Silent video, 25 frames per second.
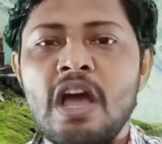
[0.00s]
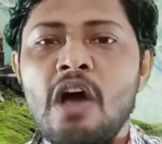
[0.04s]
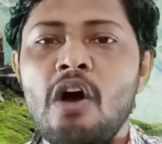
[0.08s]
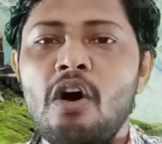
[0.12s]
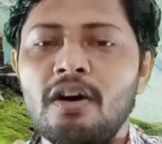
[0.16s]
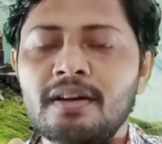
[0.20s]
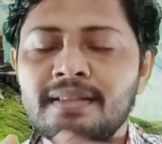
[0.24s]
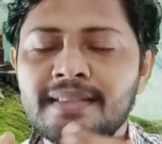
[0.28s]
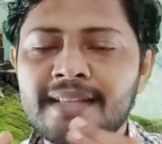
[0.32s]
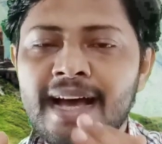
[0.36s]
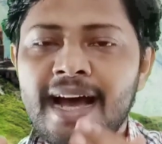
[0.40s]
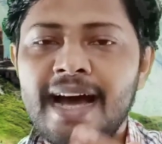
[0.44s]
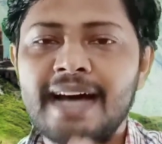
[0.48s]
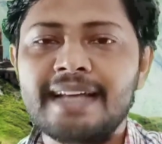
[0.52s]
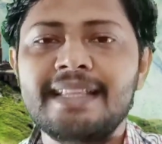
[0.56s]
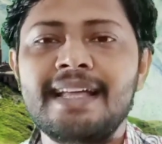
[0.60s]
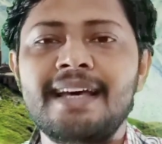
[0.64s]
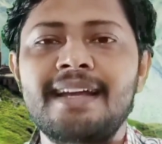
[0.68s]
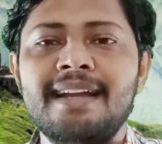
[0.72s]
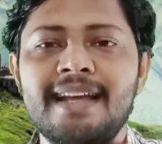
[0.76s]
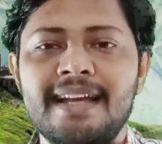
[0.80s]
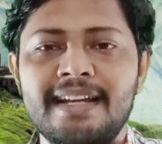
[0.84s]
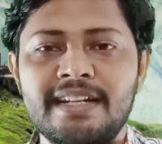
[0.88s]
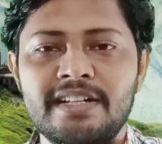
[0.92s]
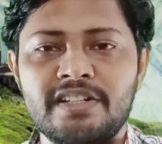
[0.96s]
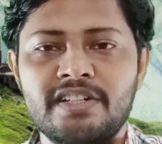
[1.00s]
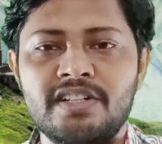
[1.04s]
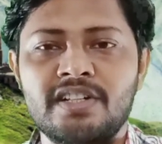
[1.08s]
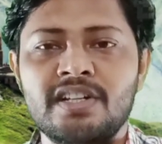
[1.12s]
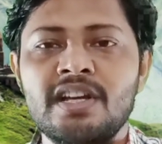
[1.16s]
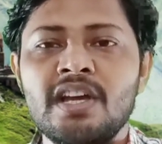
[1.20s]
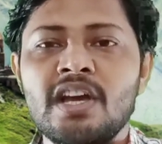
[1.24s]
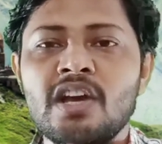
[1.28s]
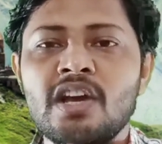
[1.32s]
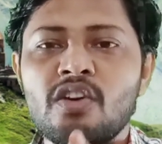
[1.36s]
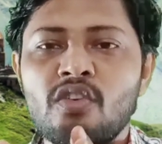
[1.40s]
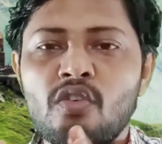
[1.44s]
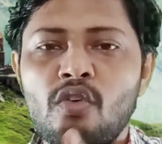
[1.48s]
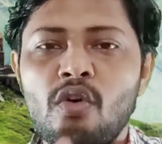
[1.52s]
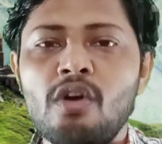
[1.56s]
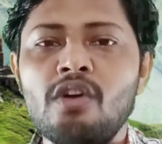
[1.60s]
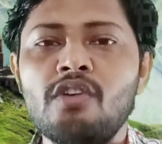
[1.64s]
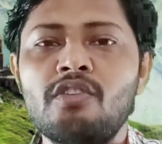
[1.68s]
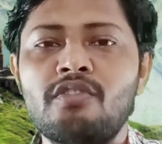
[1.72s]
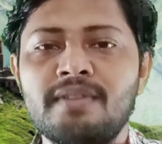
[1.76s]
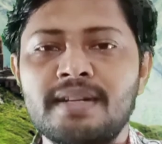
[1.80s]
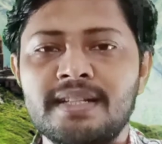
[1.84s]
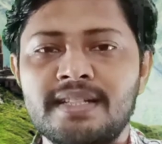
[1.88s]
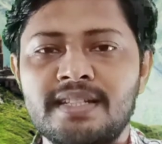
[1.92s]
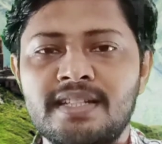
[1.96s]
On the other hand,
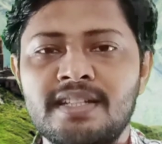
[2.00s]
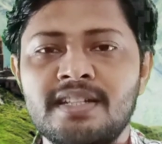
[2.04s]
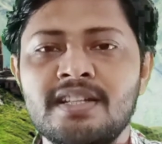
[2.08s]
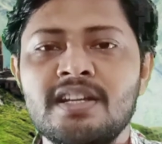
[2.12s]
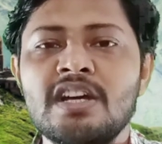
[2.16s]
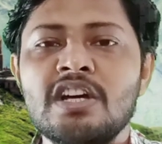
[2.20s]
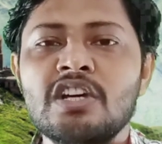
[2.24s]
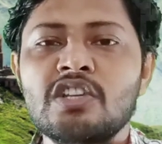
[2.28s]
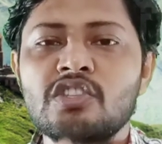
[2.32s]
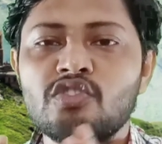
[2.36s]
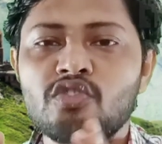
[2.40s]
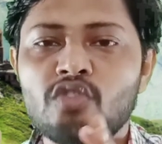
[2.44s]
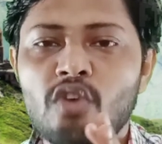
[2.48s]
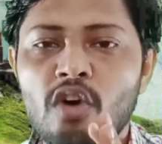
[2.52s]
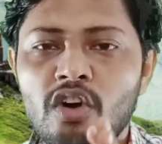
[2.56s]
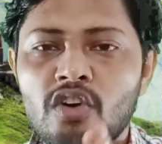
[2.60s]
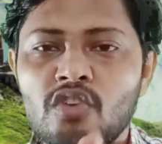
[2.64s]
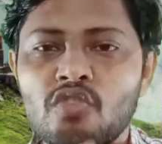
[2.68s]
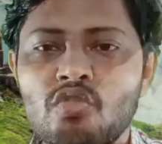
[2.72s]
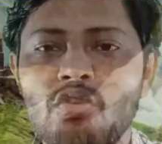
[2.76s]
Coleridge sought